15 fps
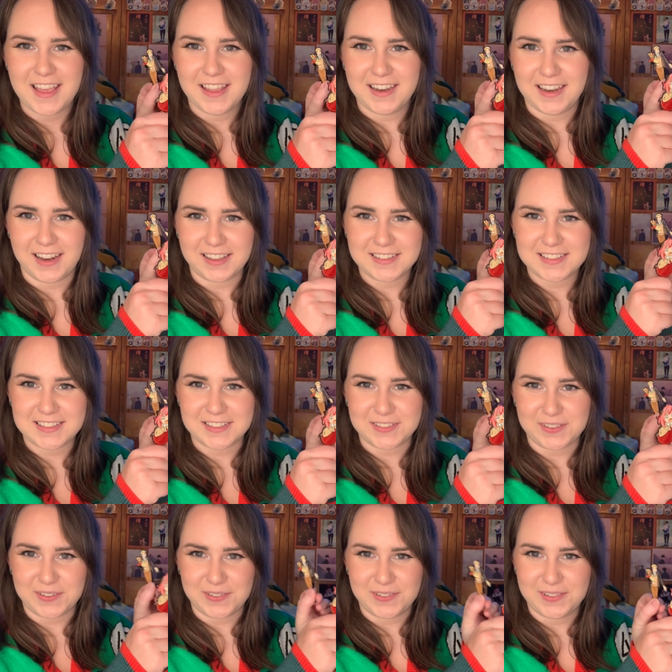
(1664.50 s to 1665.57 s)
next
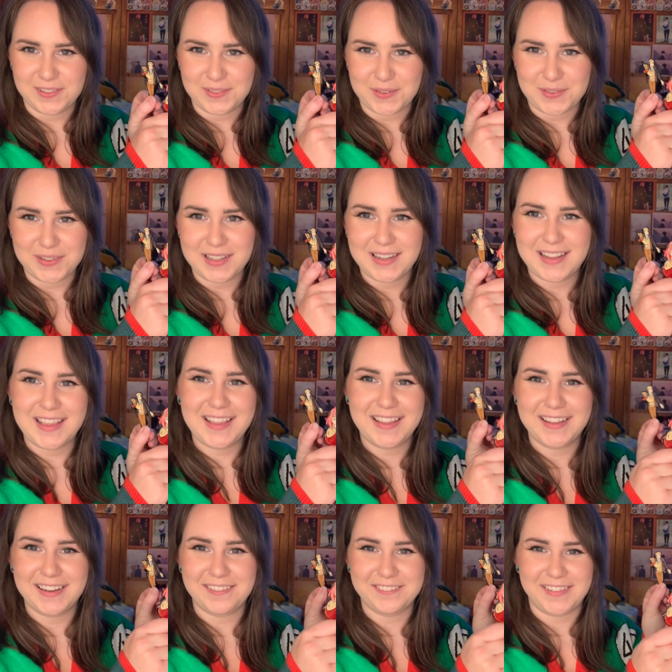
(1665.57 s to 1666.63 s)
to Lloyd and
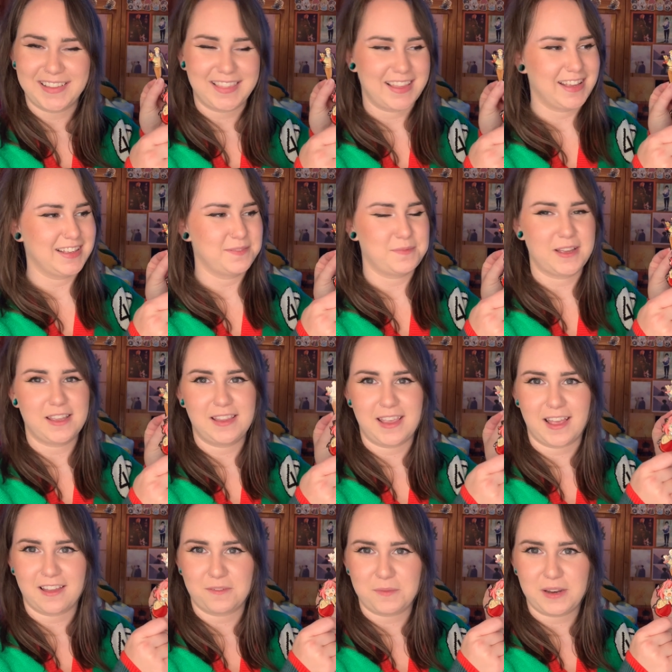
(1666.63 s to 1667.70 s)
everything. But
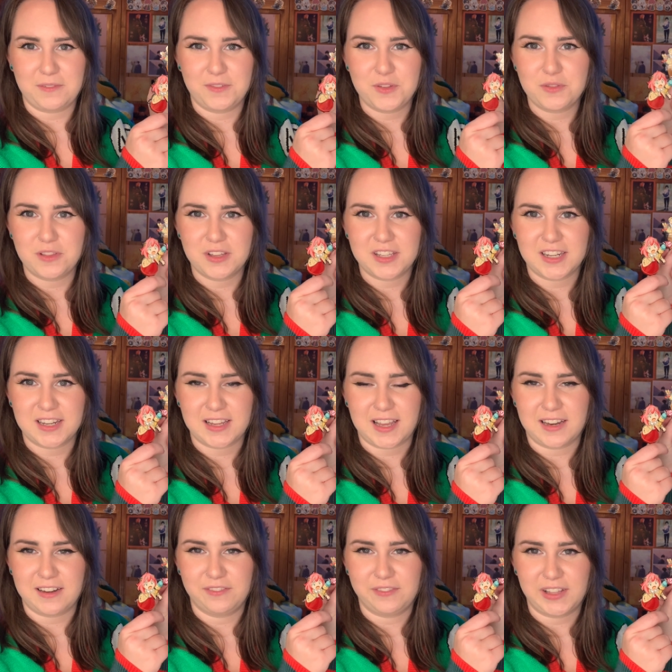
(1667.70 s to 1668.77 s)
yeah, I mean, if you look at it
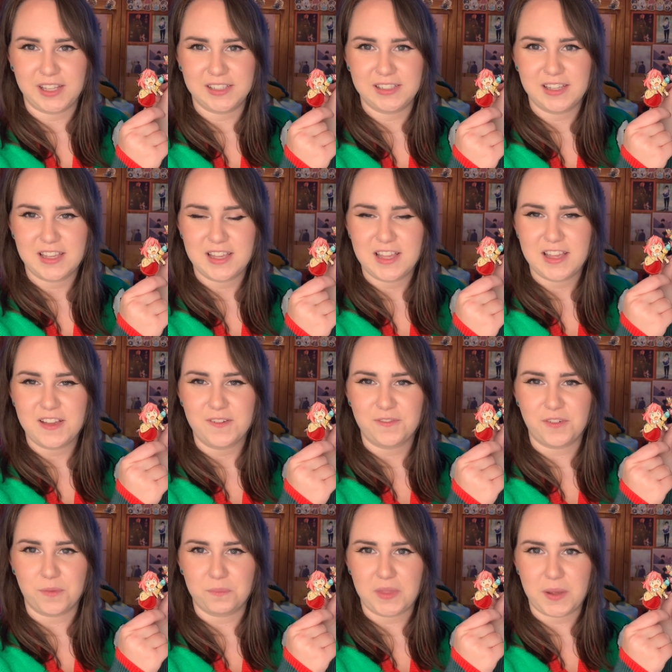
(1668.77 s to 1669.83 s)
kind of like
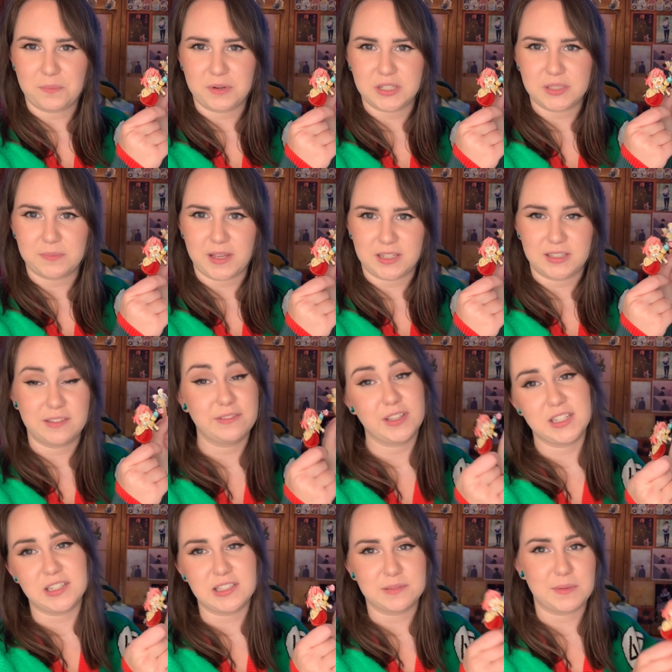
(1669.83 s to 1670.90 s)
from that perspective,
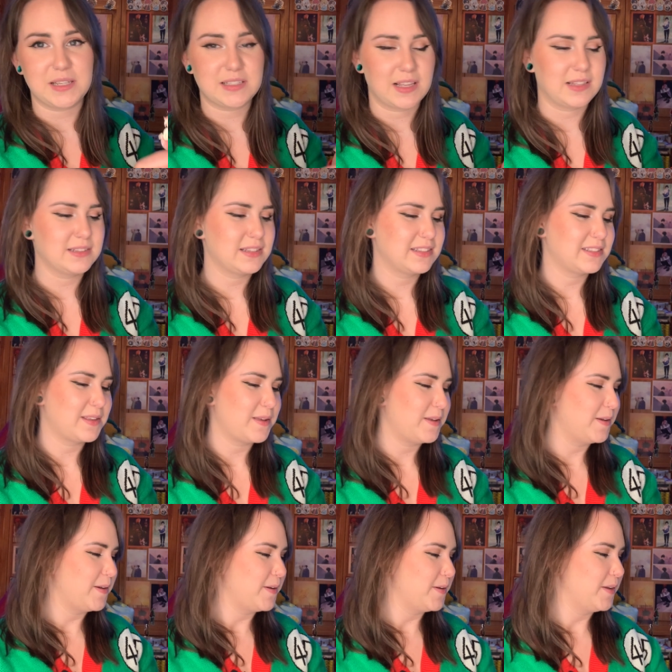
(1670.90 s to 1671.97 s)
it does make sense.
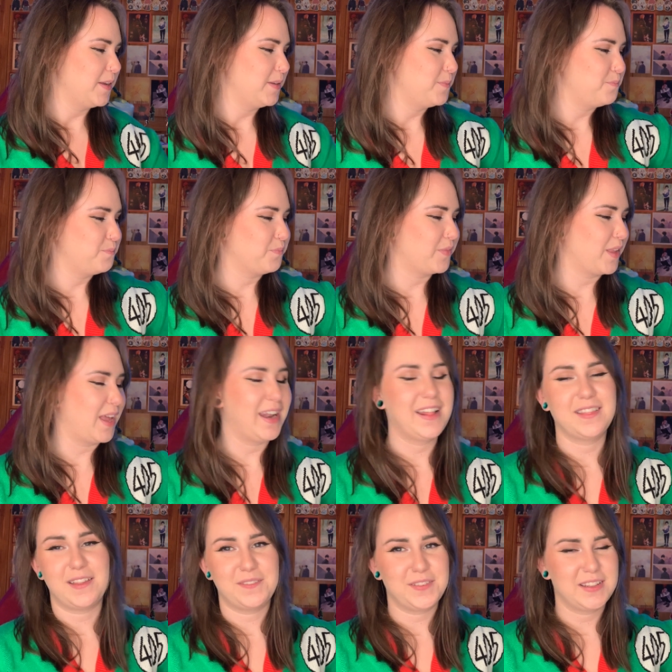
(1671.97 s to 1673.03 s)
And I
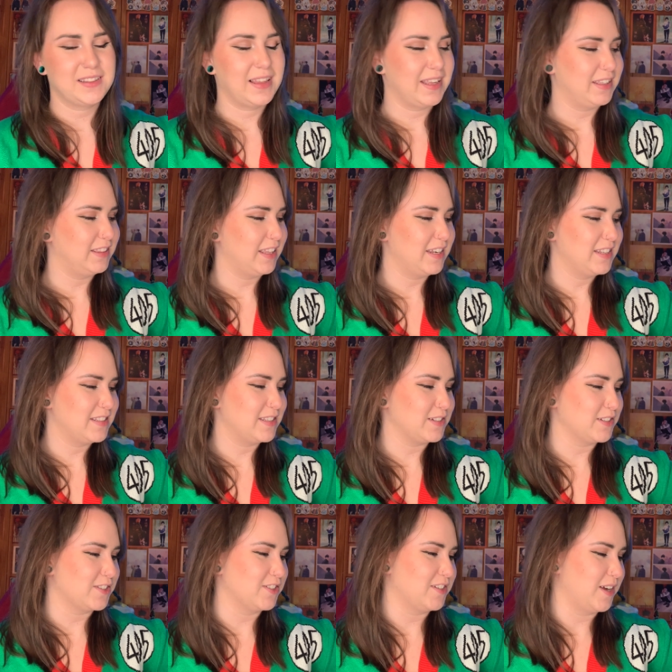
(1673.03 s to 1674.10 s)
love it. Like they did
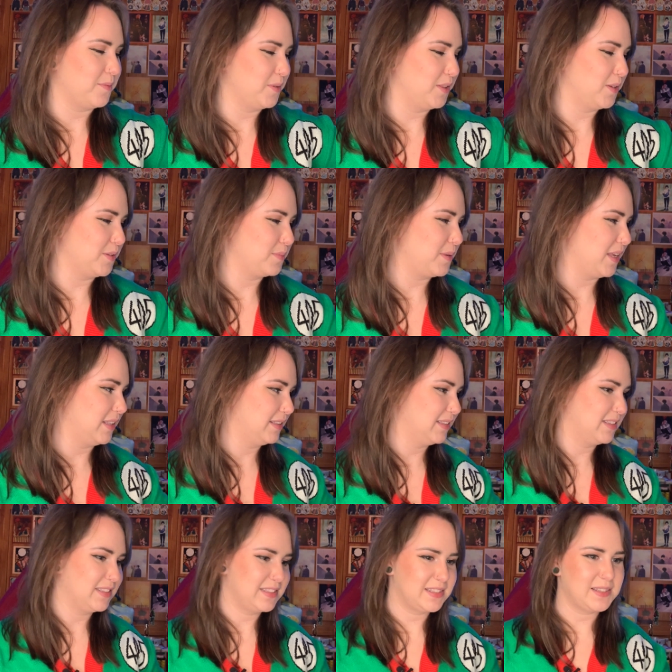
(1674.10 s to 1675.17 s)
such a good job with those
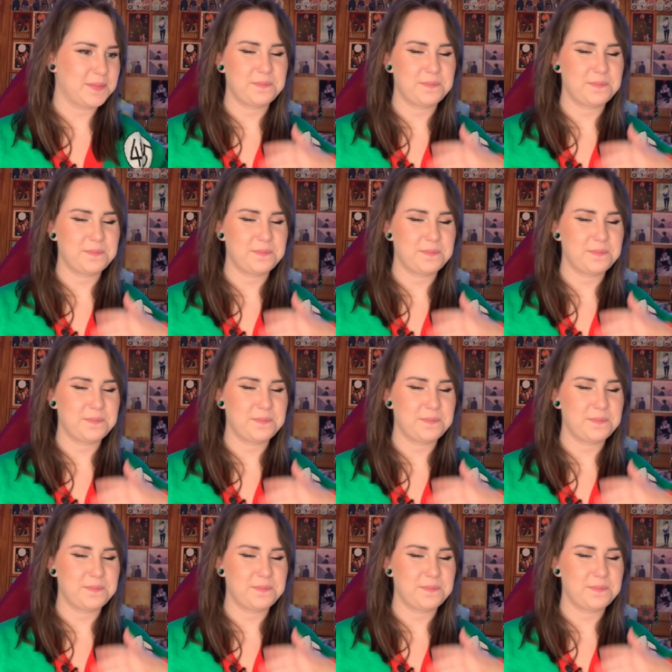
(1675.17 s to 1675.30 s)
pins.